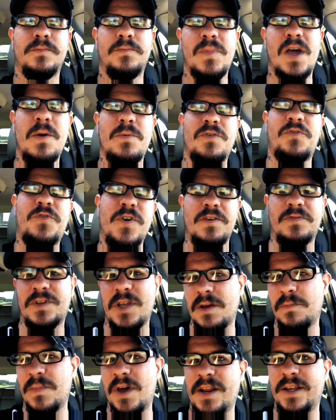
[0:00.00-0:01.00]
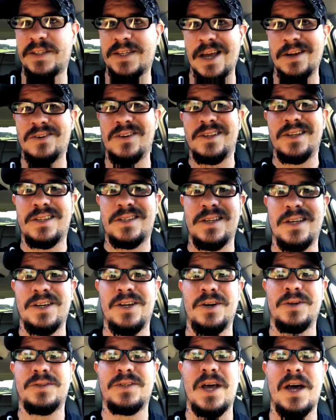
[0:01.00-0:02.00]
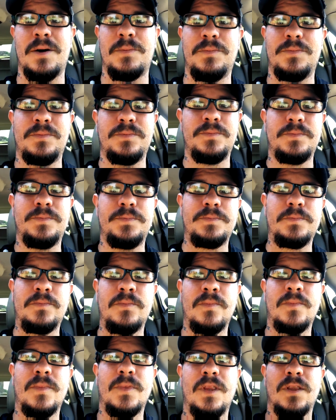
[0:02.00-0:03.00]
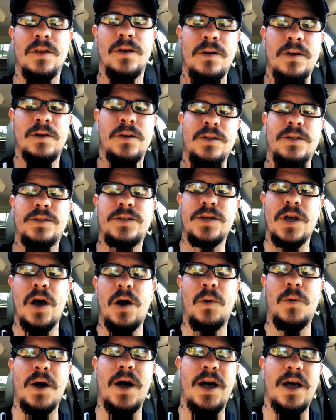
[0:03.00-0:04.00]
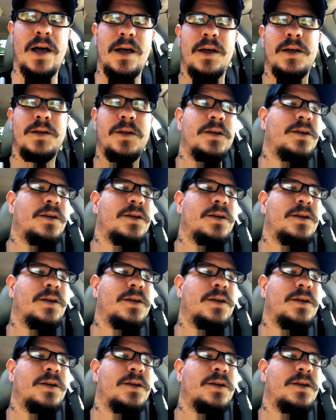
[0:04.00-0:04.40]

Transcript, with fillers: maybe 15 minutes after this thing goes up. So, uh,